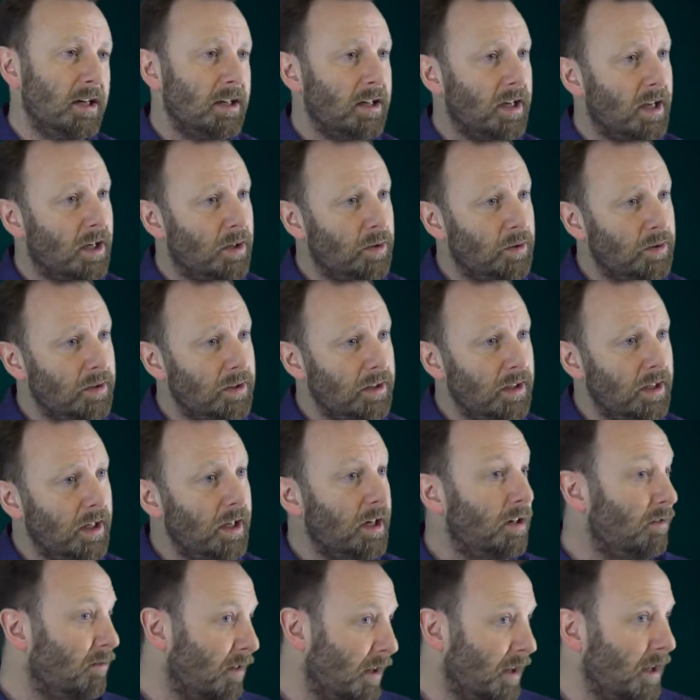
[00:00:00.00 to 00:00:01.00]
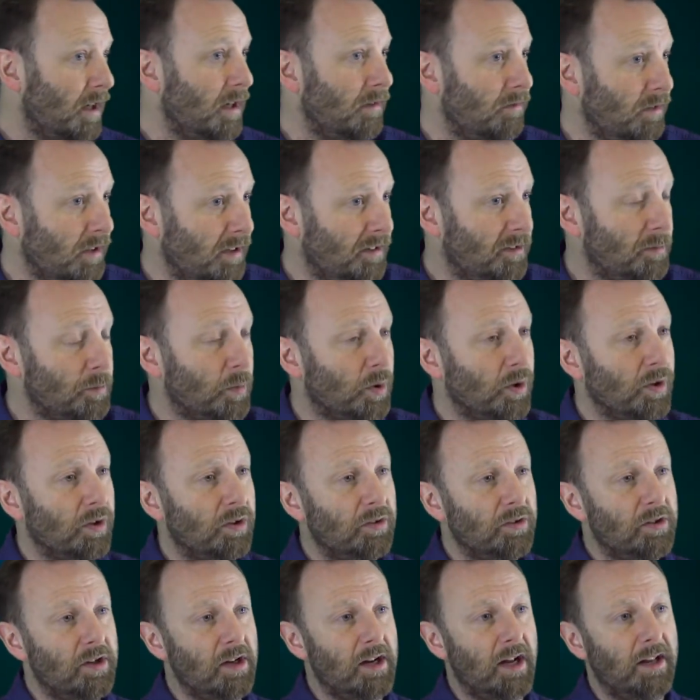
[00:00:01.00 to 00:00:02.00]
Now, in a relatively small
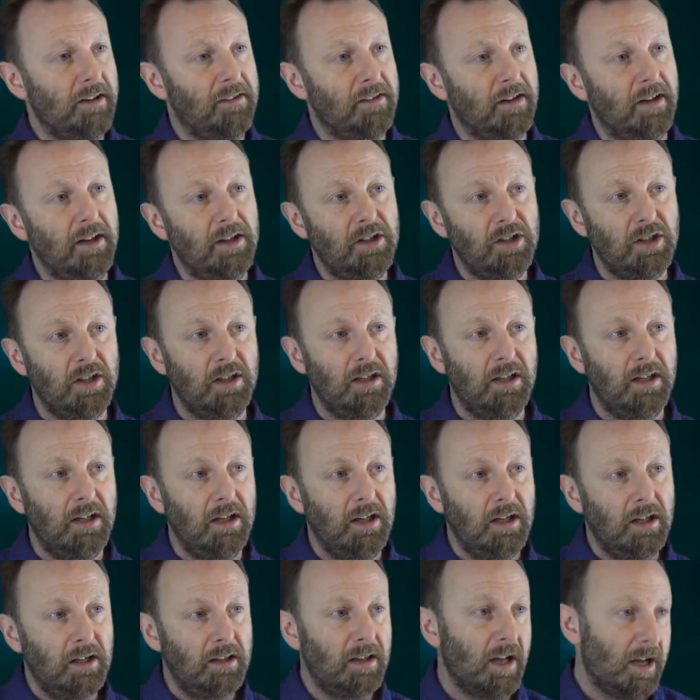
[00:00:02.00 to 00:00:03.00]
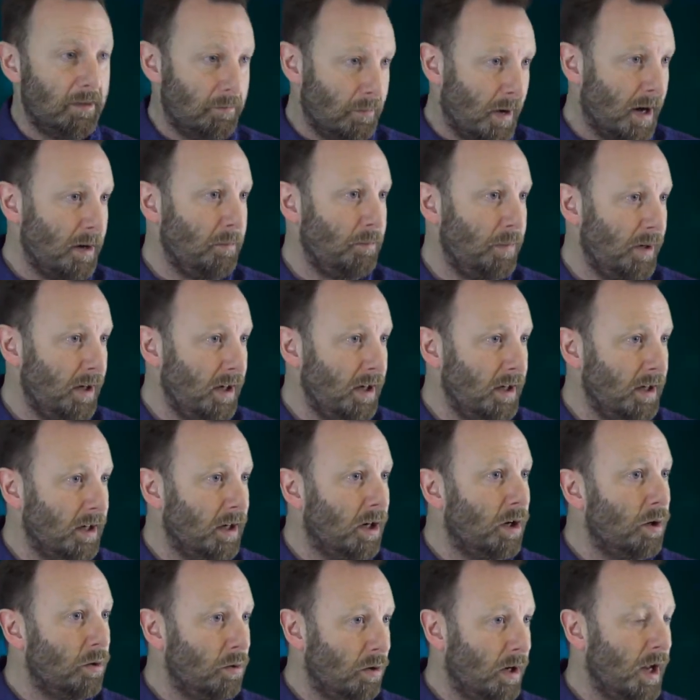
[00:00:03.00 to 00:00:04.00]
organisation, that might be
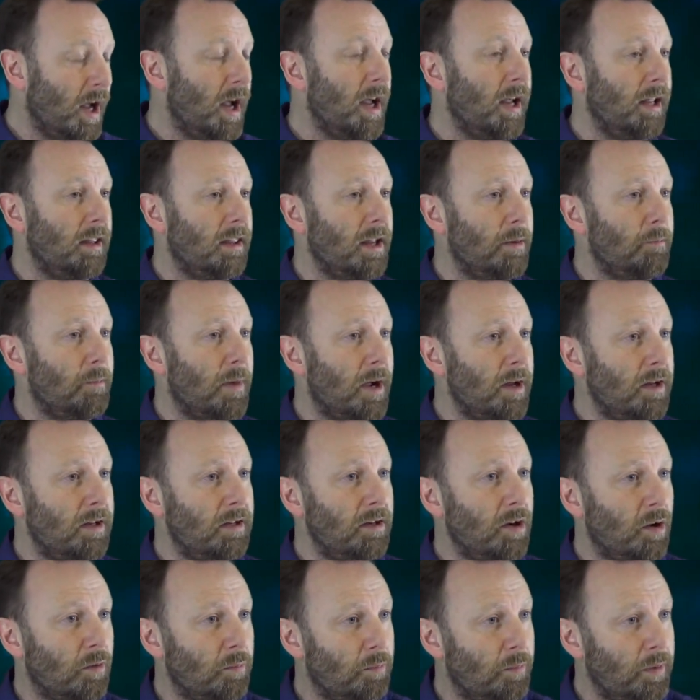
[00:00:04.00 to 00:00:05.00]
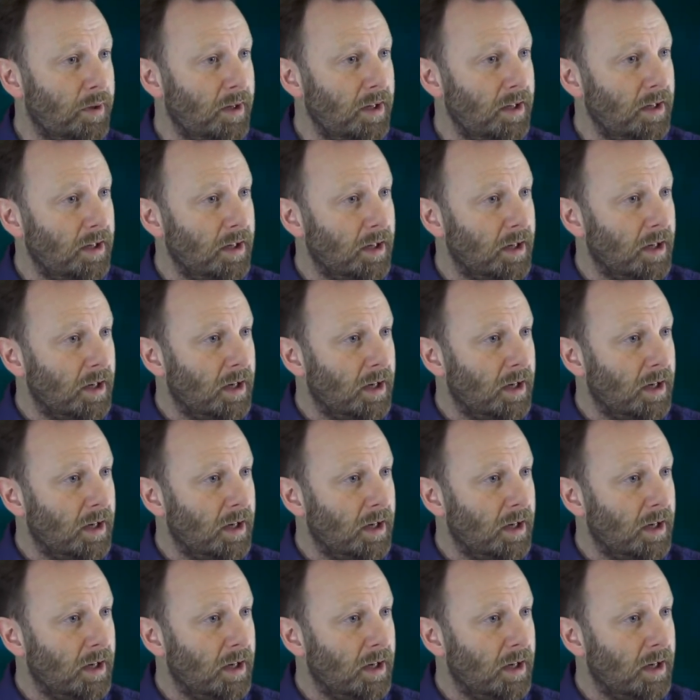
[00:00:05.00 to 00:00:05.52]
okay. That might not be